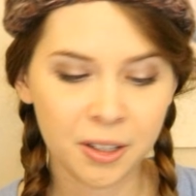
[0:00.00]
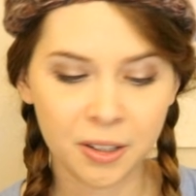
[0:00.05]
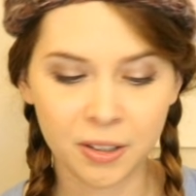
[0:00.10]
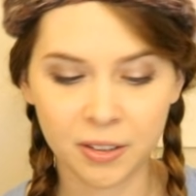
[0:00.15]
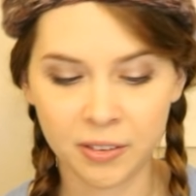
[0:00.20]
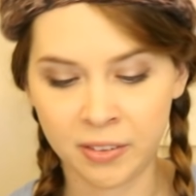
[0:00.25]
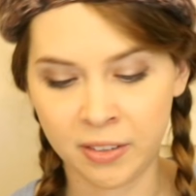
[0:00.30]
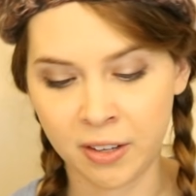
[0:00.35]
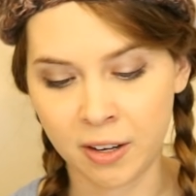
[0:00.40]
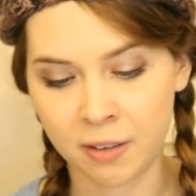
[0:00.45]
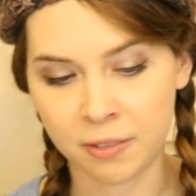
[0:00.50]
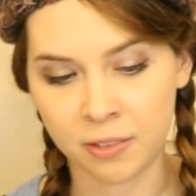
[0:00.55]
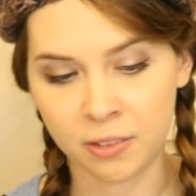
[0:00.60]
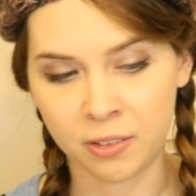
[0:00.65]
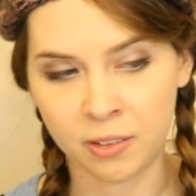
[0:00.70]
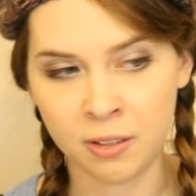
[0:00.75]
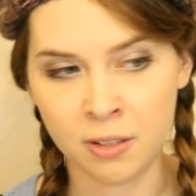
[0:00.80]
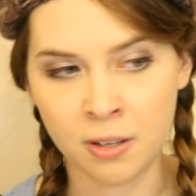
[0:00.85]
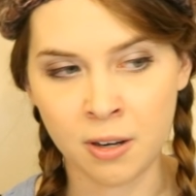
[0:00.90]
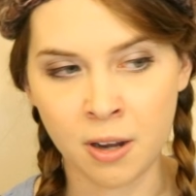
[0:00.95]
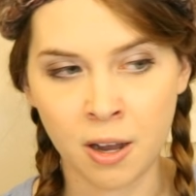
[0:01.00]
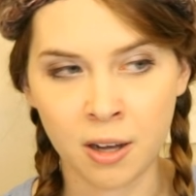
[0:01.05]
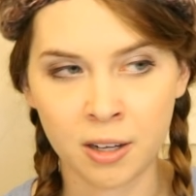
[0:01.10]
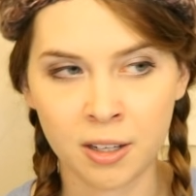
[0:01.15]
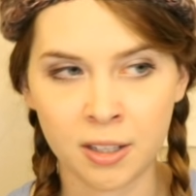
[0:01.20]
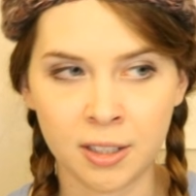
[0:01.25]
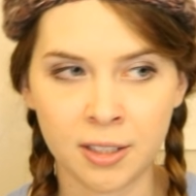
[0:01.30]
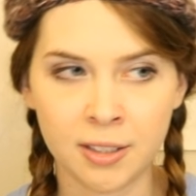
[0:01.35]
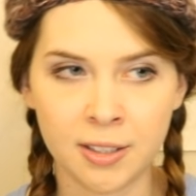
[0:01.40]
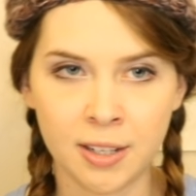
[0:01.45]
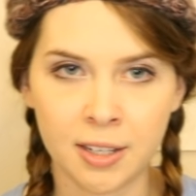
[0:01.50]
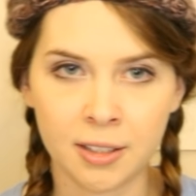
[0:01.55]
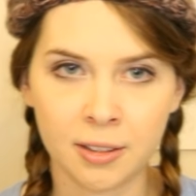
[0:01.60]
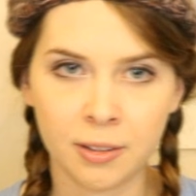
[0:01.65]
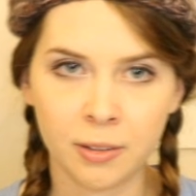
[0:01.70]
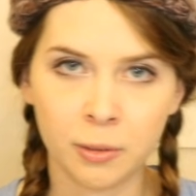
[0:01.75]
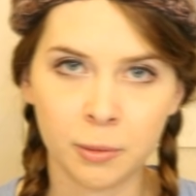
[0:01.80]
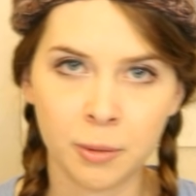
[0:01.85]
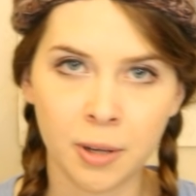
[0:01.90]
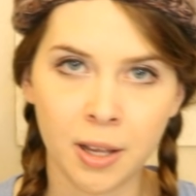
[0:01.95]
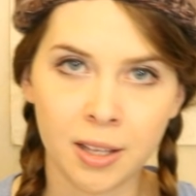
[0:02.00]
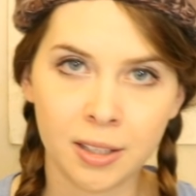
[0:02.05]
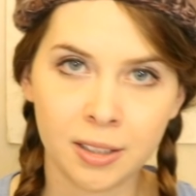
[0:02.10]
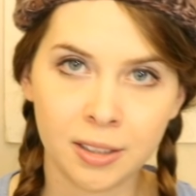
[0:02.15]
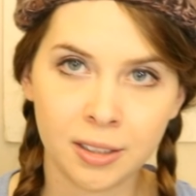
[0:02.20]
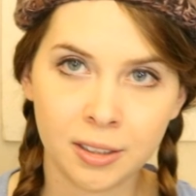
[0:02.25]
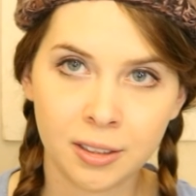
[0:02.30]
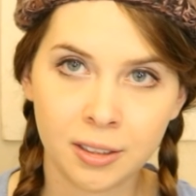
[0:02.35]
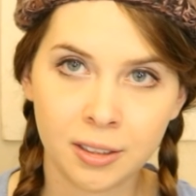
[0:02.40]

Kristoff is not gonna take this well.